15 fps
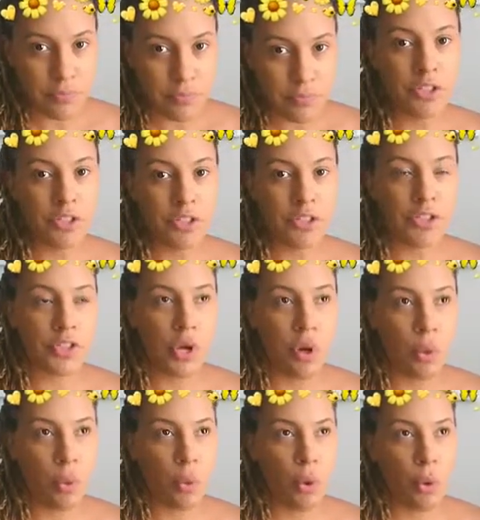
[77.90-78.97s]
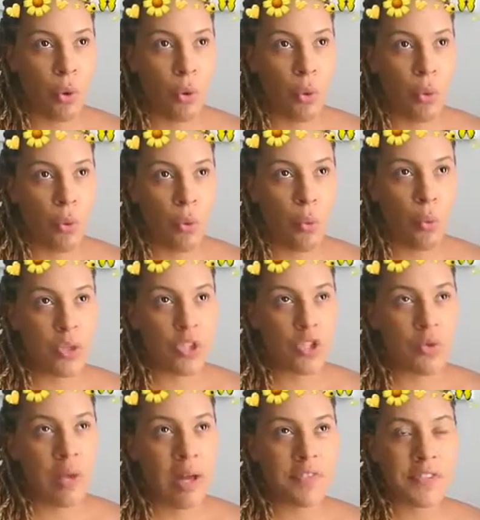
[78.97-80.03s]
And so when
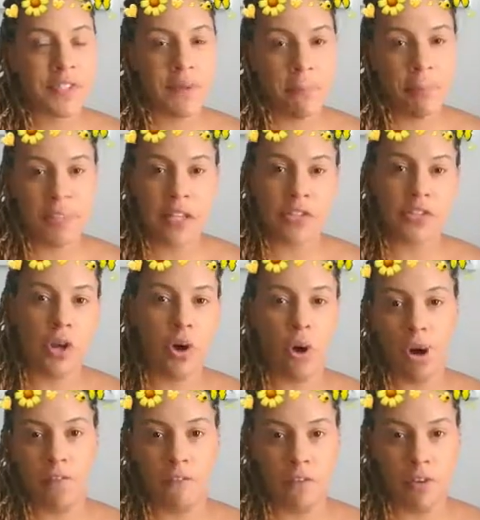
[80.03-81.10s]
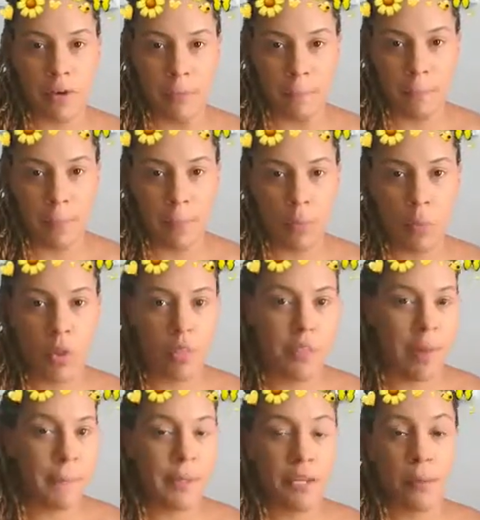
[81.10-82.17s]
you have something to offer, whether
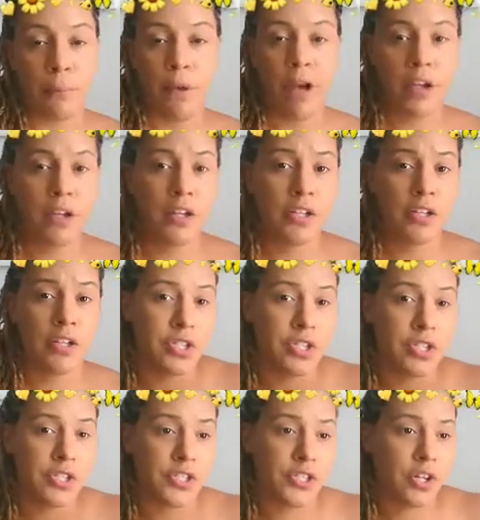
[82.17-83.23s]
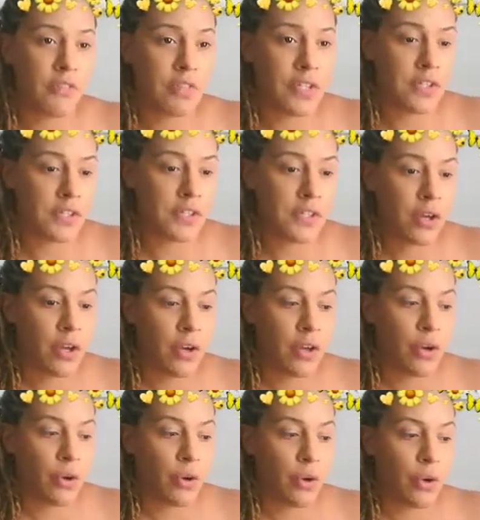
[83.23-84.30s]
that be a product or a service,
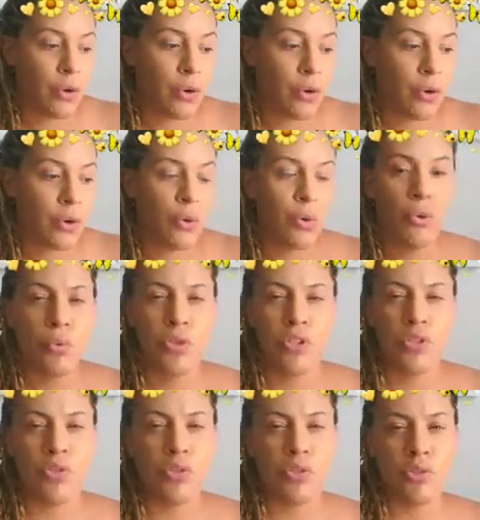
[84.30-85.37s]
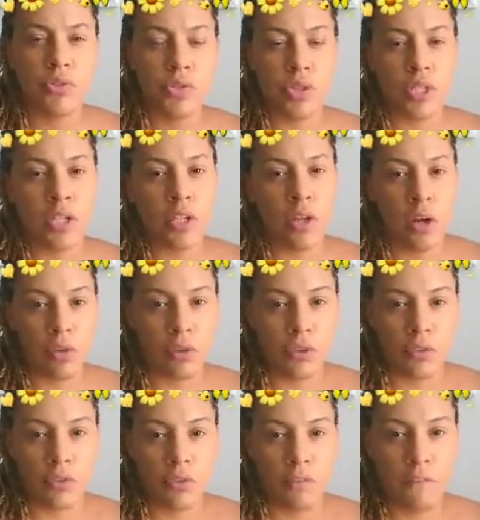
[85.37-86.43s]
who would you usually go
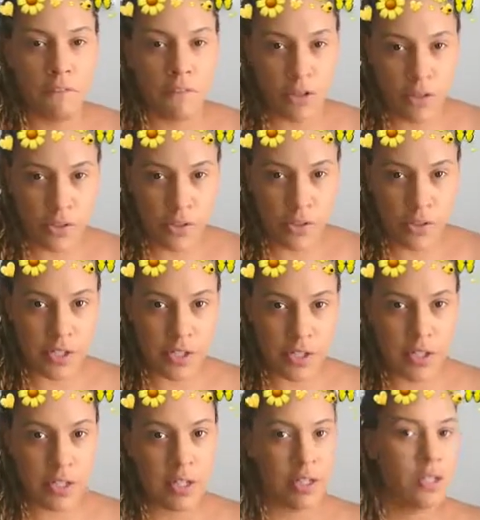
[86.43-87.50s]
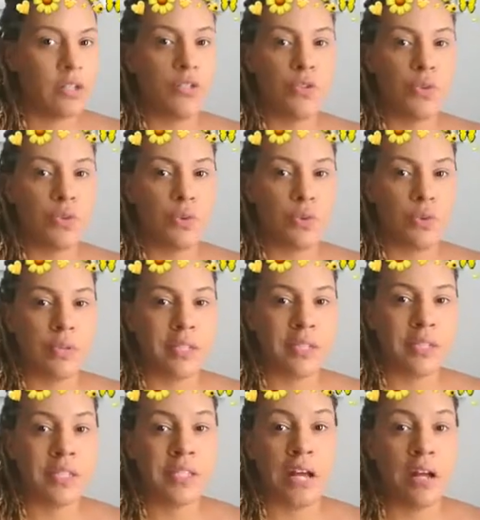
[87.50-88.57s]
to first to
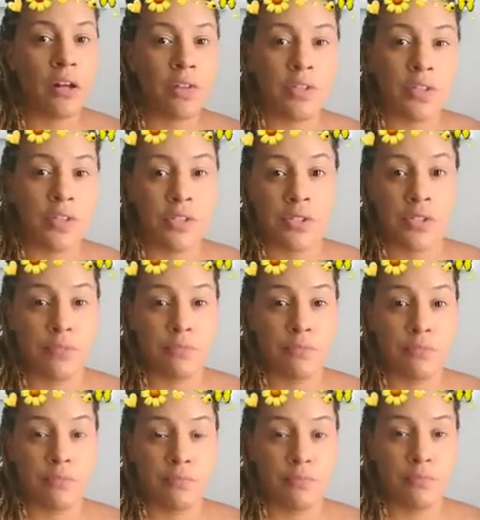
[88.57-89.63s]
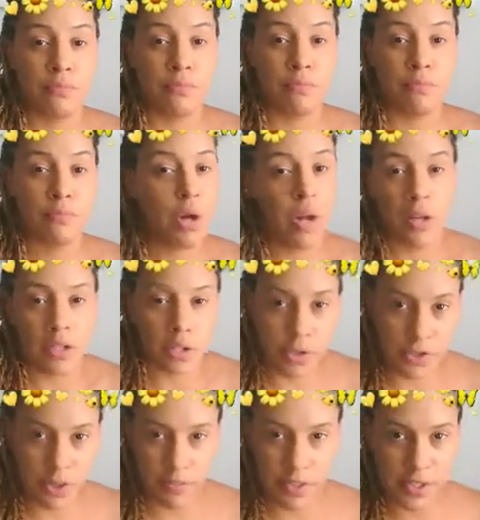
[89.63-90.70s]
sell this product or
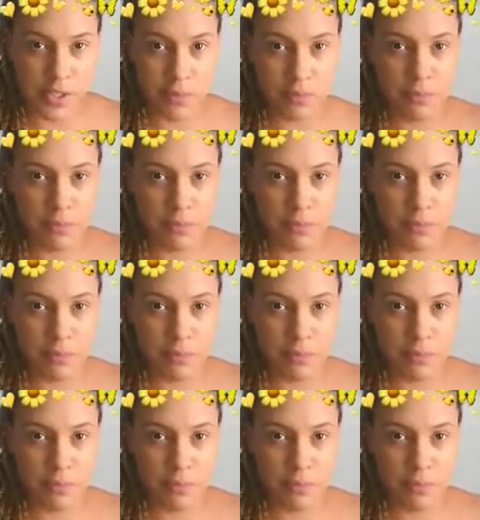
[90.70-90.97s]
service?